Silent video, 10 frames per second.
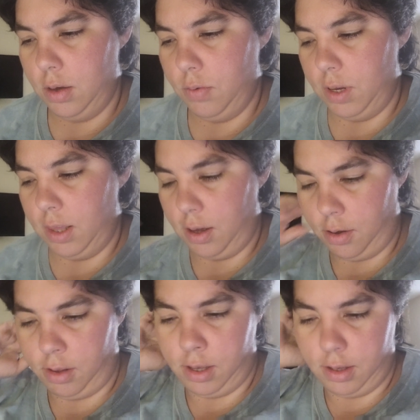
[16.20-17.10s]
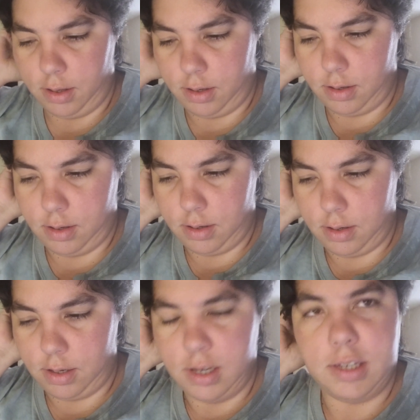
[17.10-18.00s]
what do they call it?
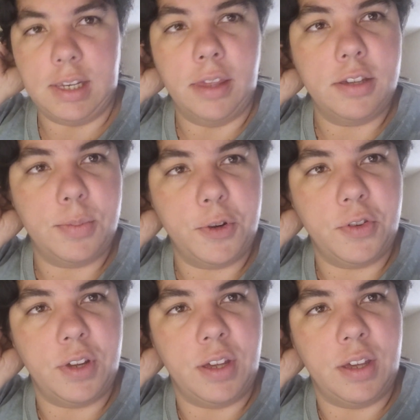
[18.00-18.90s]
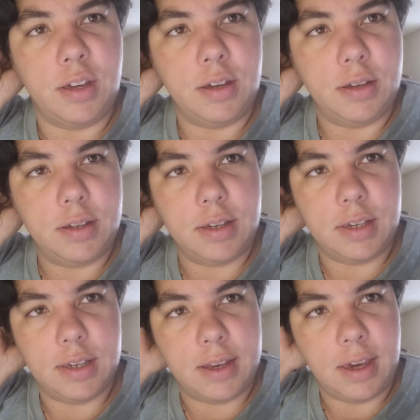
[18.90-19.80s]
Salisbury
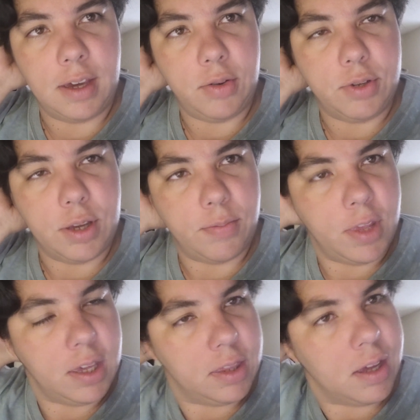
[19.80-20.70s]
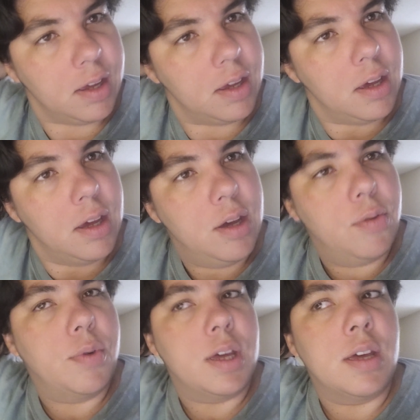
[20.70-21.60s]
steak or something like that
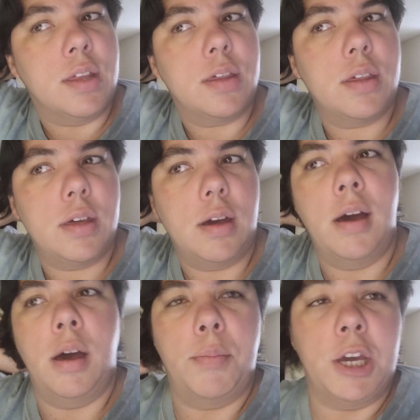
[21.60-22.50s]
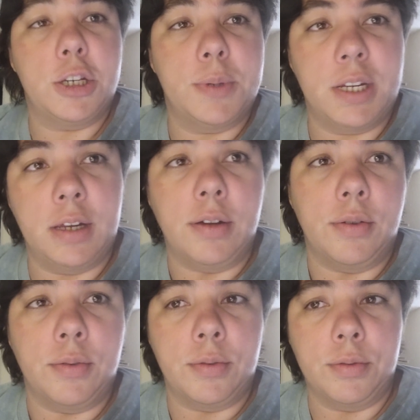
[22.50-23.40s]
with uh, mashed
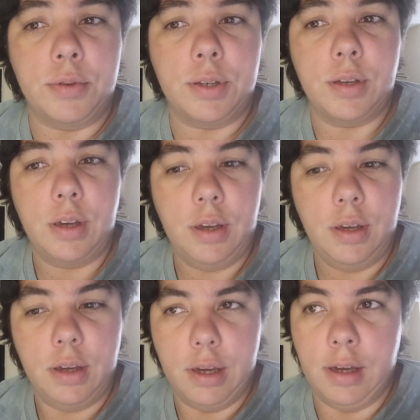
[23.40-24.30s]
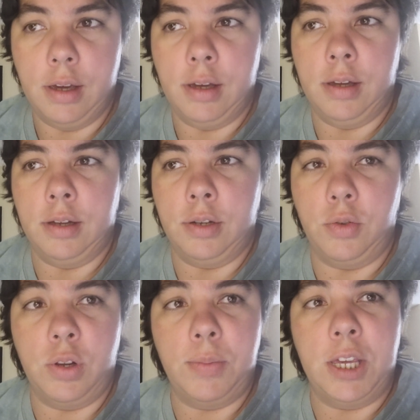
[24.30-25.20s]
potatoes and
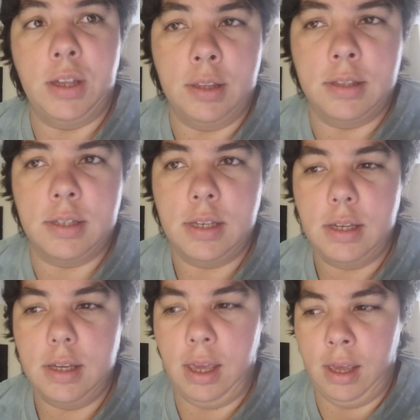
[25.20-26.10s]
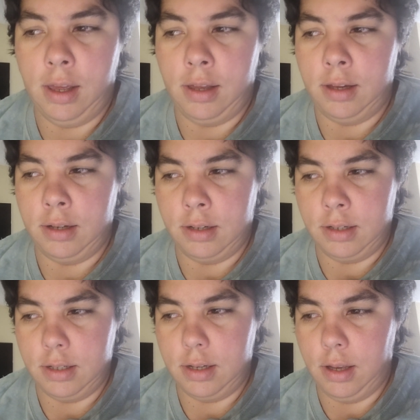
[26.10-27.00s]
green beans
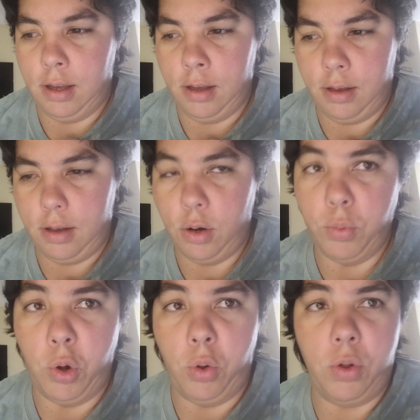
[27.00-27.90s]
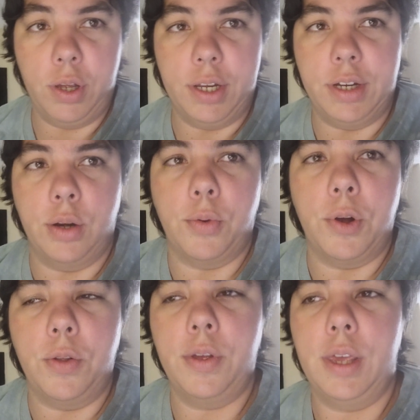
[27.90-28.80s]
and uh, a roll, a dinner
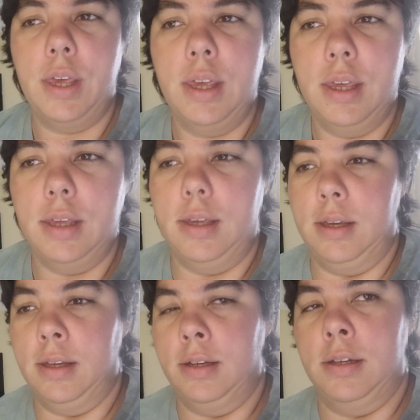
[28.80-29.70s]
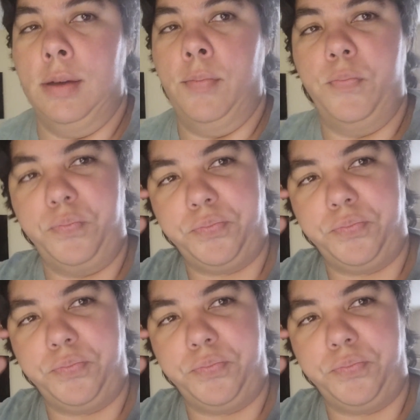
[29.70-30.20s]
roll, and um,